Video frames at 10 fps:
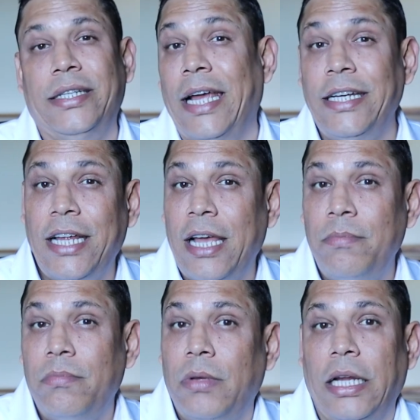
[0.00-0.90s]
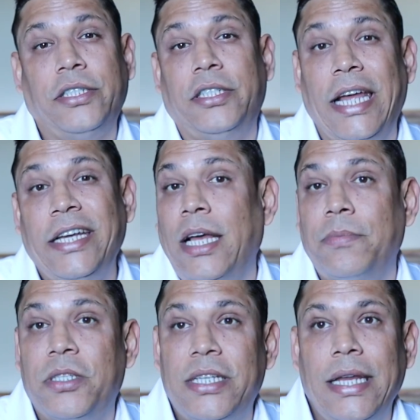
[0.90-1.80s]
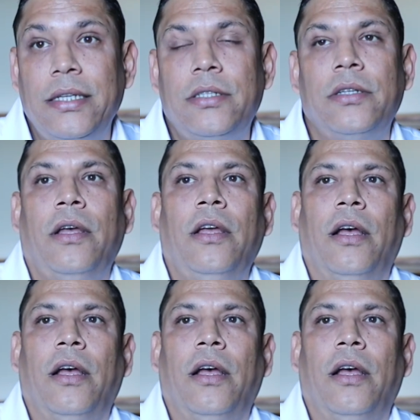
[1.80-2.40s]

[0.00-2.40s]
daytime. It's a daytime scent.